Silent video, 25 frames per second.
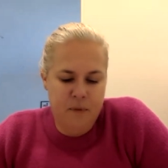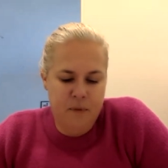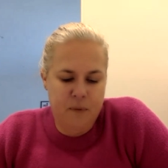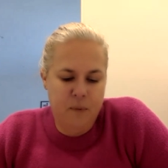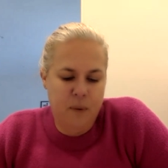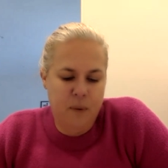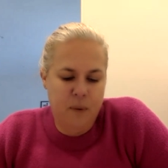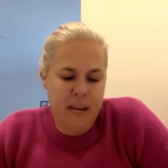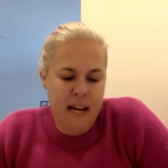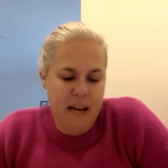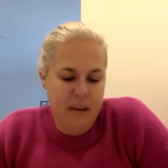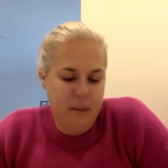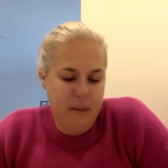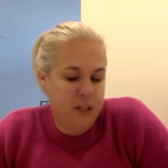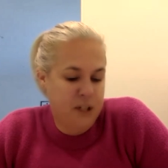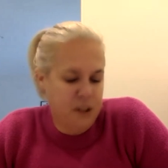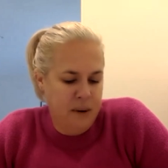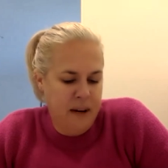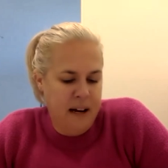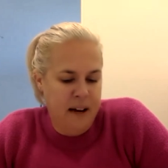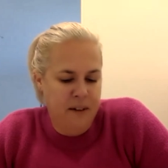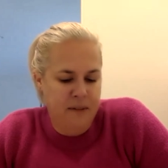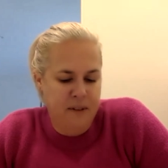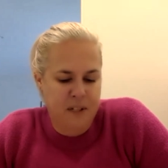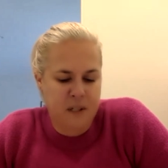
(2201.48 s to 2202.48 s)
we do
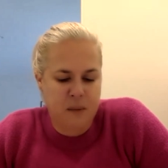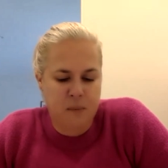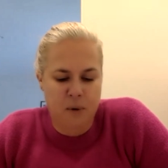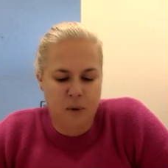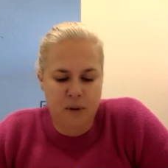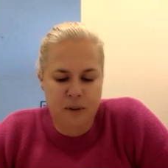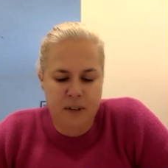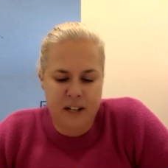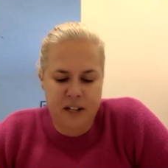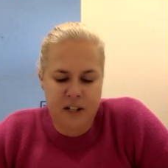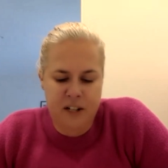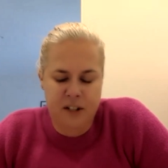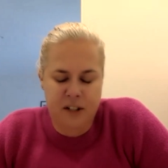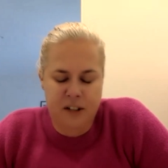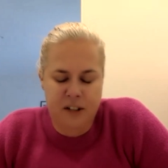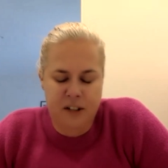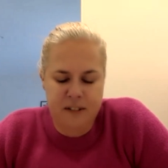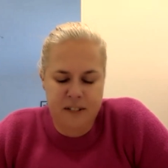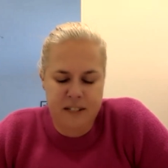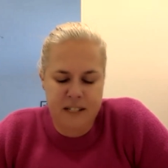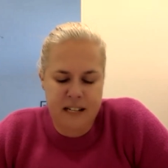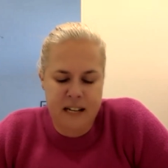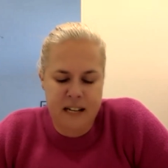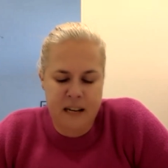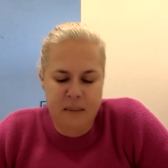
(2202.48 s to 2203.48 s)
have a small national
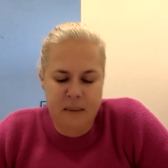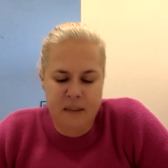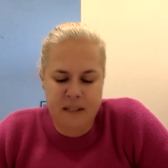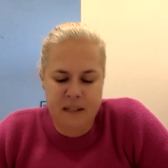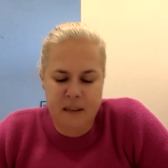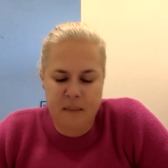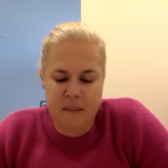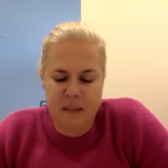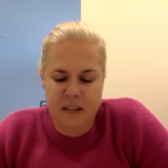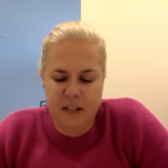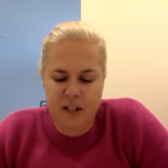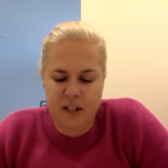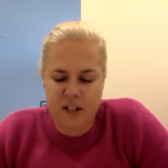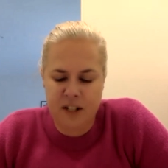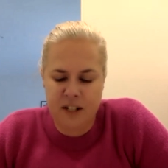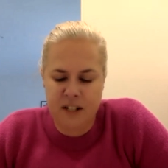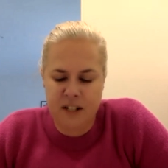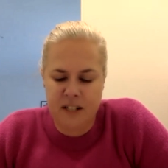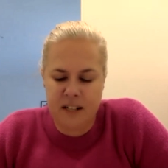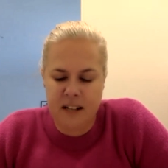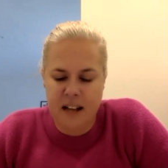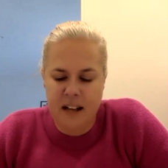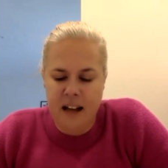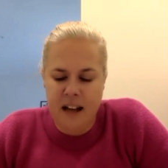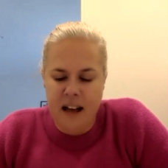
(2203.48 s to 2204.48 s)
office team, as I
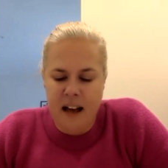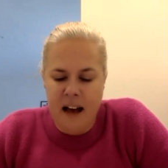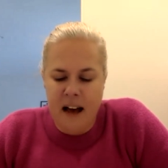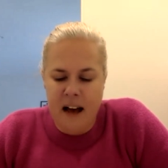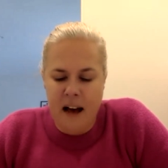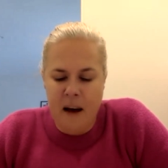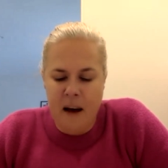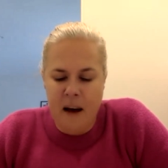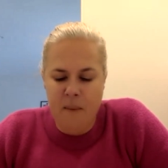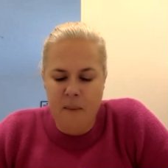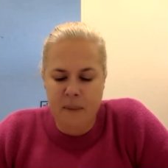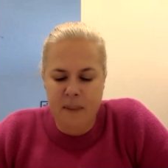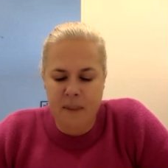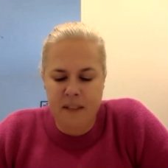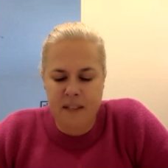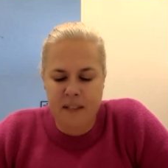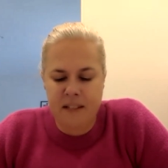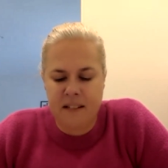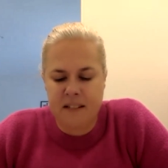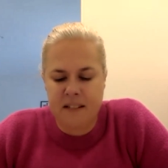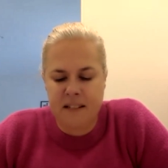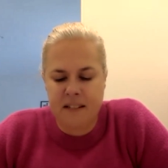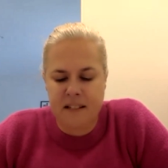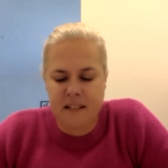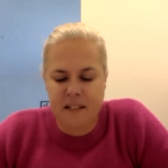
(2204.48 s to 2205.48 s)
mentioned, but the
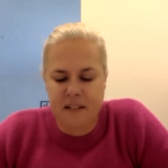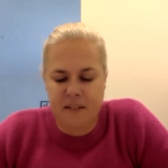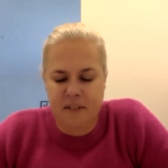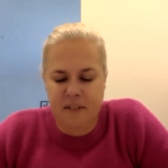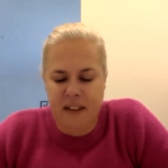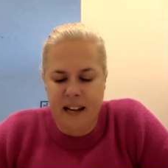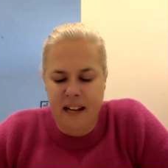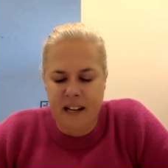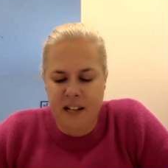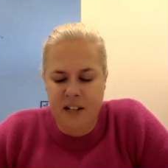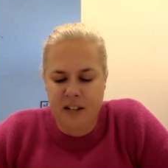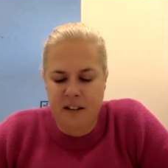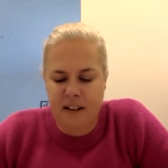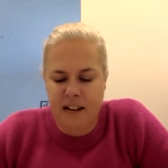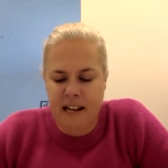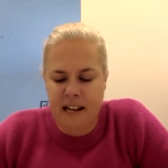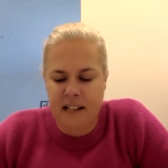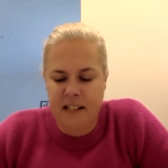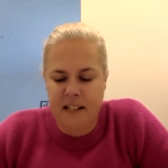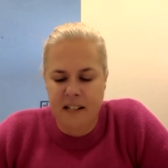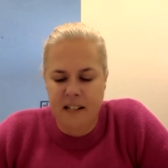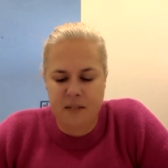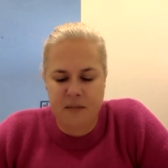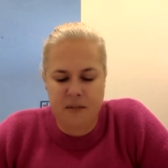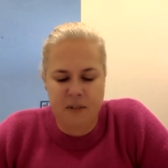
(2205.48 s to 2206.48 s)
success of the HRIA
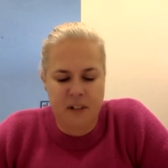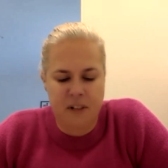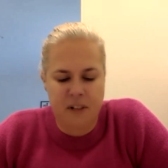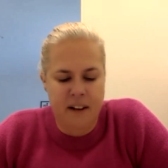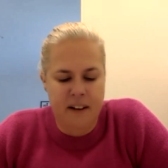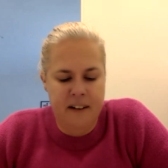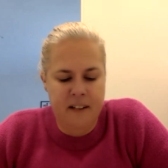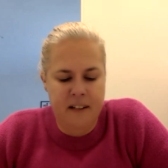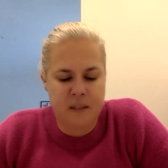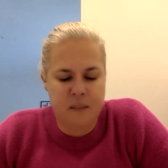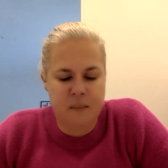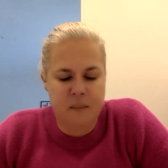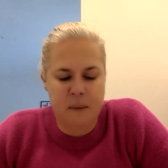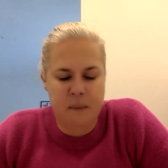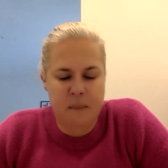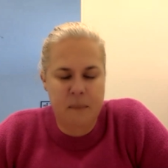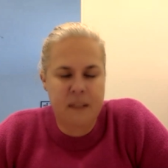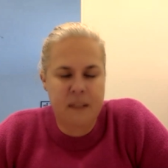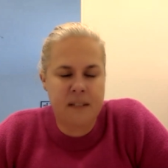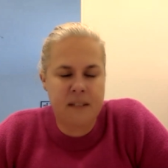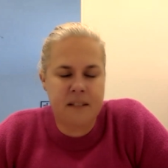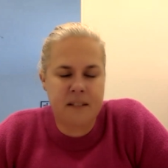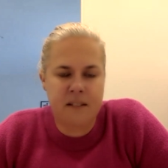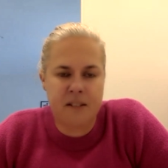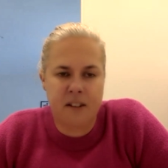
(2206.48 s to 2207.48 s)
does rely on its
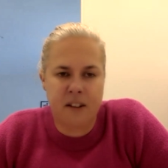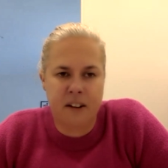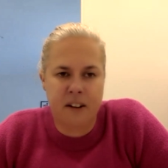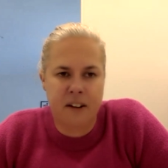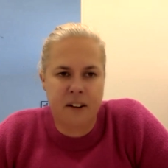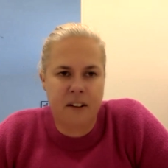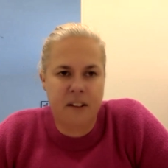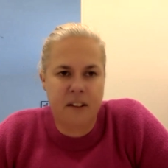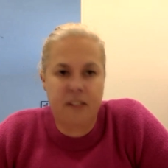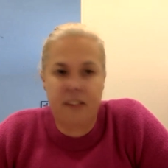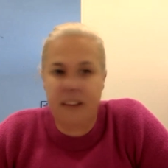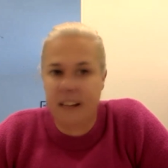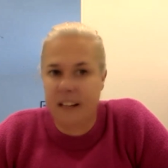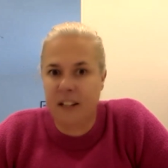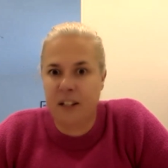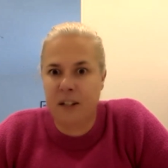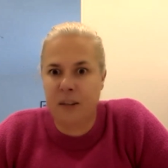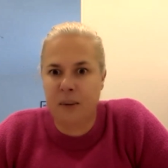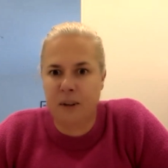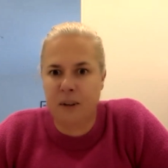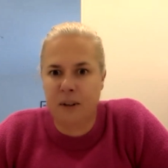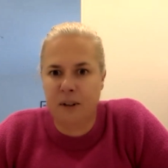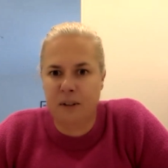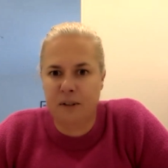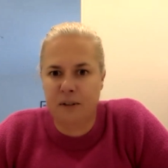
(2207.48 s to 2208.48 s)
members. So thank
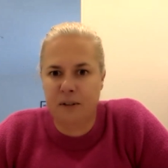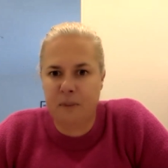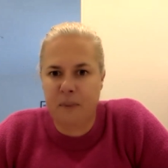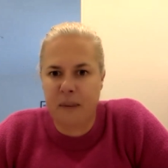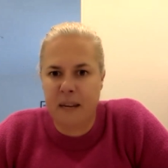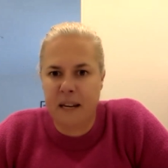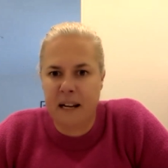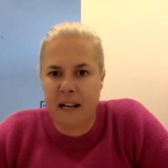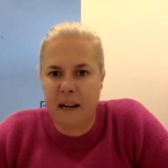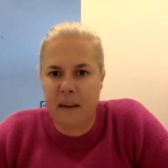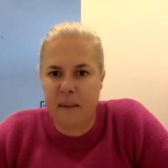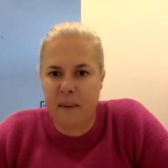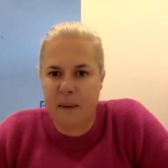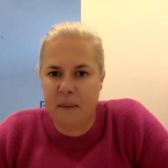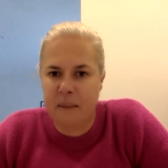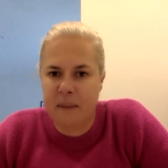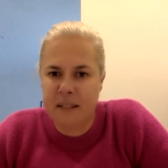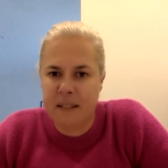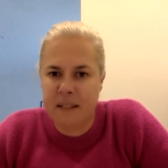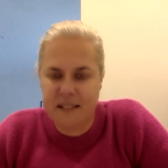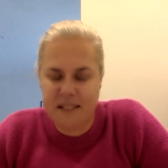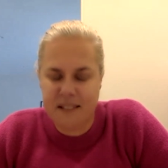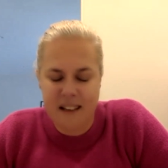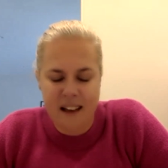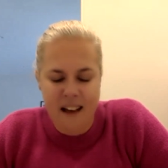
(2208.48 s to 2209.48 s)
you all for being our
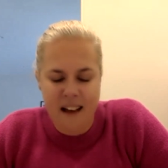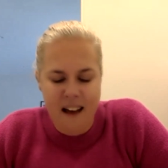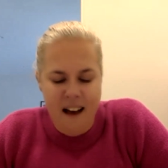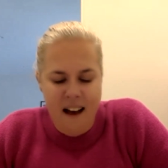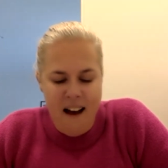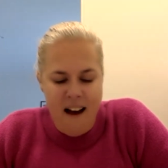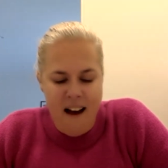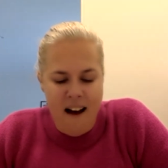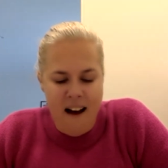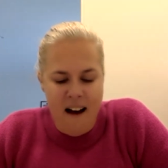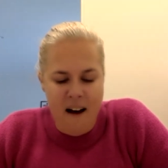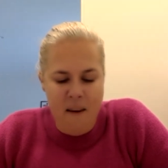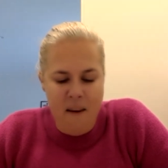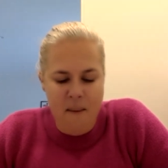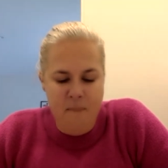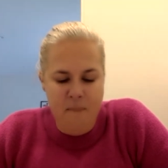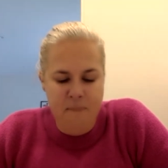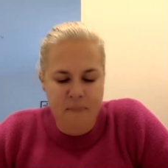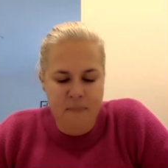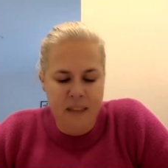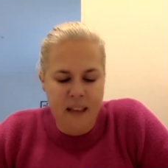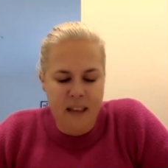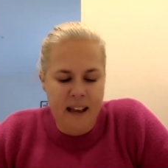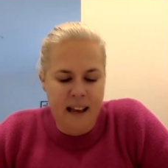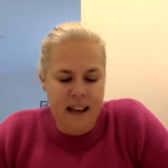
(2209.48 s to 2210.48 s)
members.
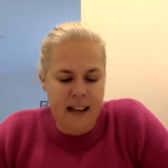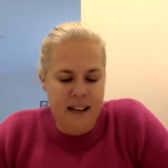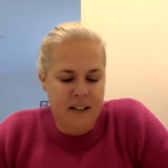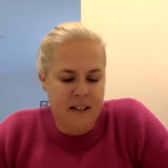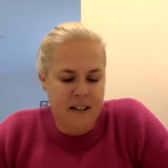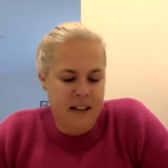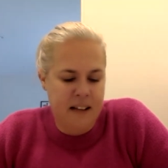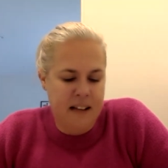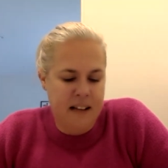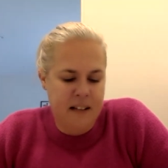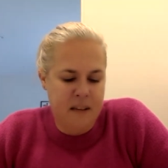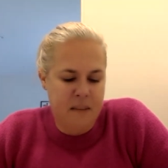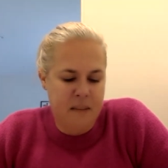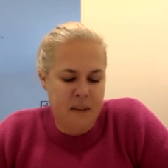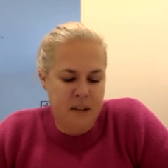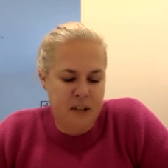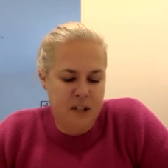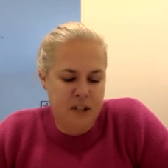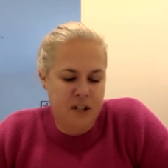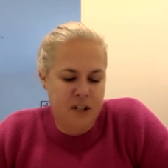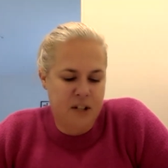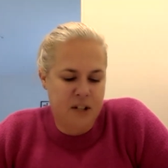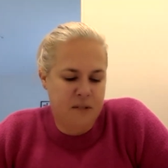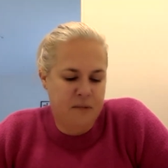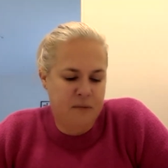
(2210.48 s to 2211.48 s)
And as I
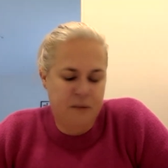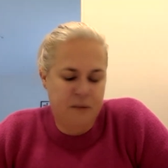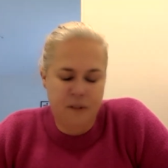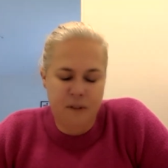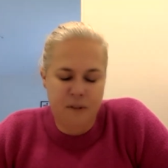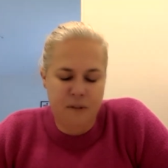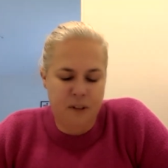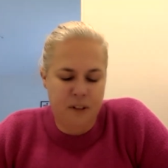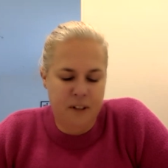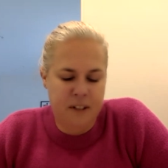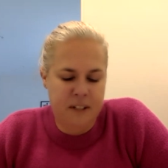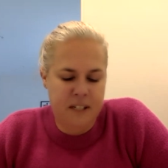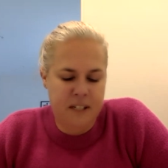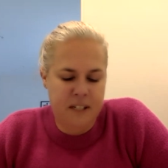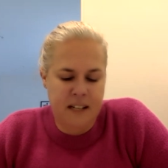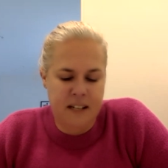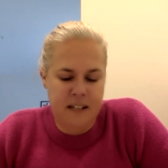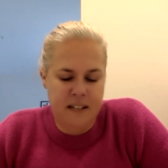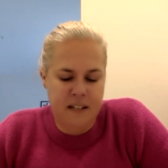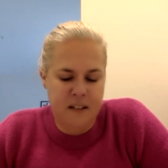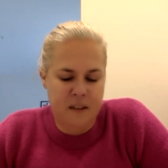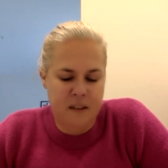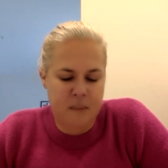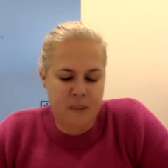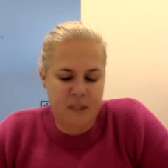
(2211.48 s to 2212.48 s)
mentioned, the
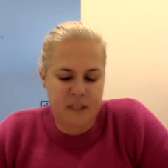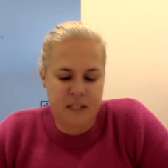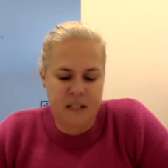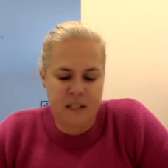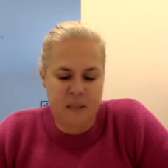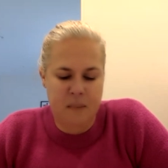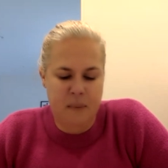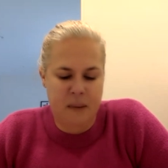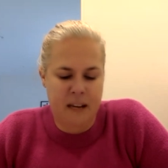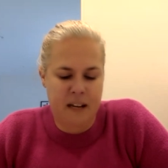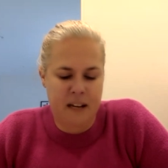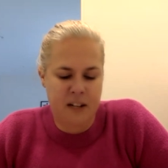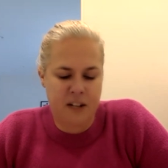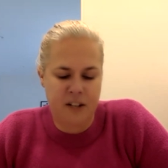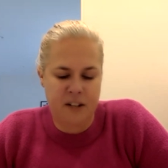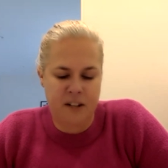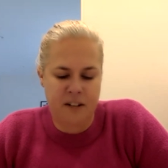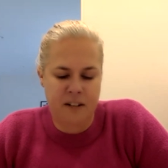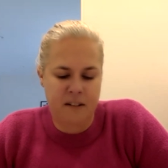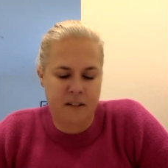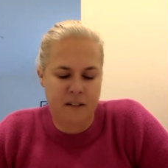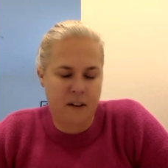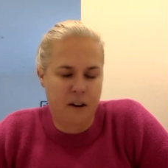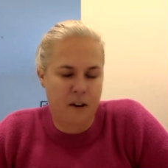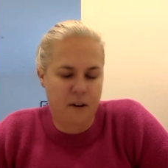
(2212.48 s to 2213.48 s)
volunteers and the
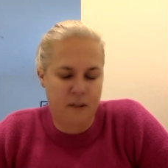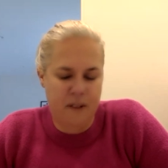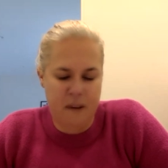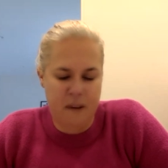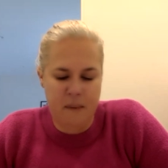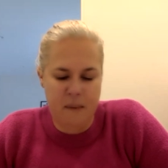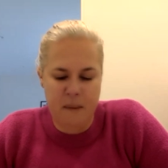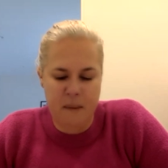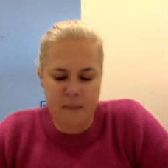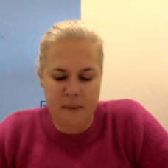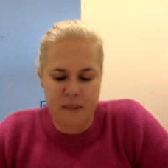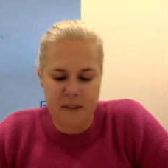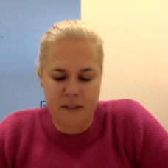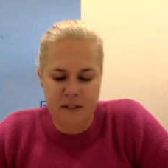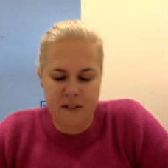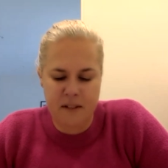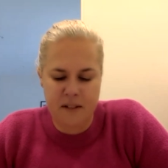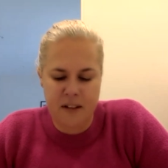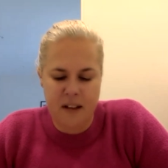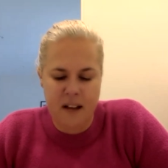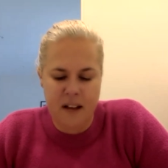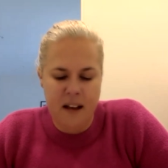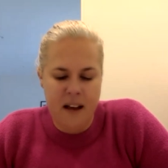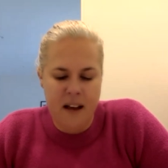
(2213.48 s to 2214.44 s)
participation of our members.